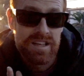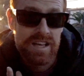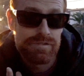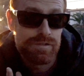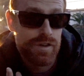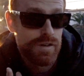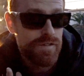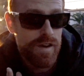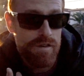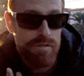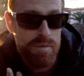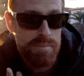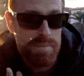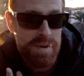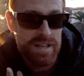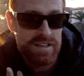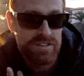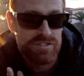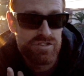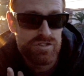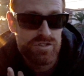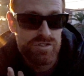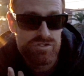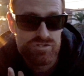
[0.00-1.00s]
If you've ever
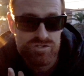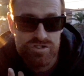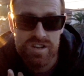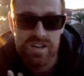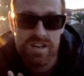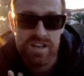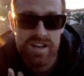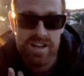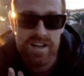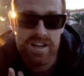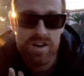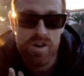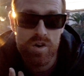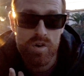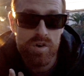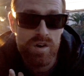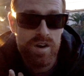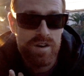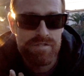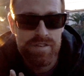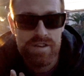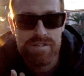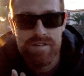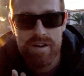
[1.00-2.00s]
been to Chile
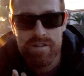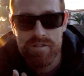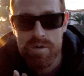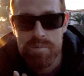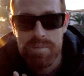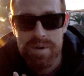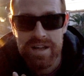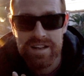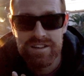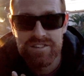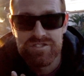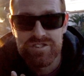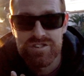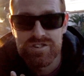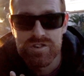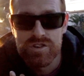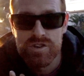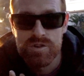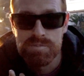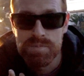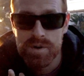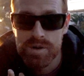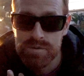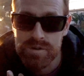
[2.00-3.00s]
or if you've ever been
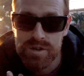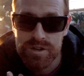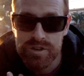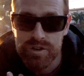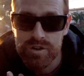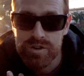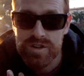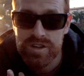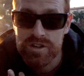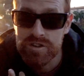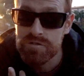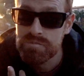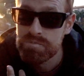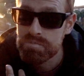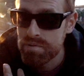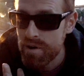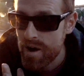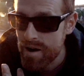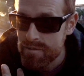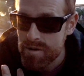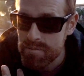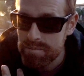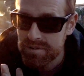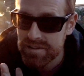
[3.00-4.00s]
to Peru, you've
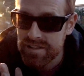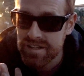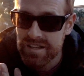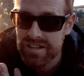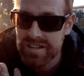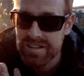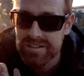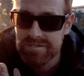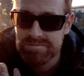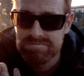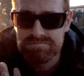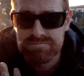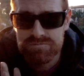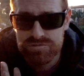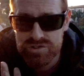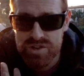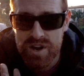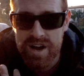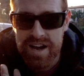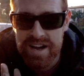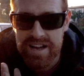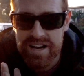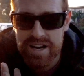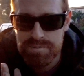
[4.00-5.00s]
probably
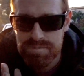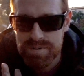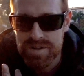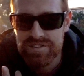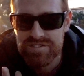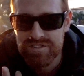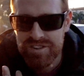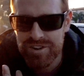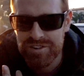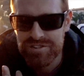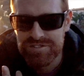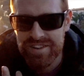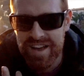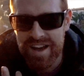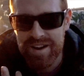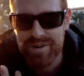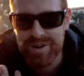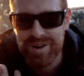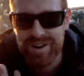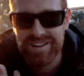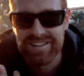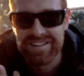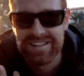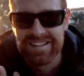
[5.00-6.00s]
tried a Pisco
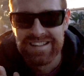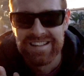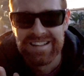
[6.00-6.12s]
Sour.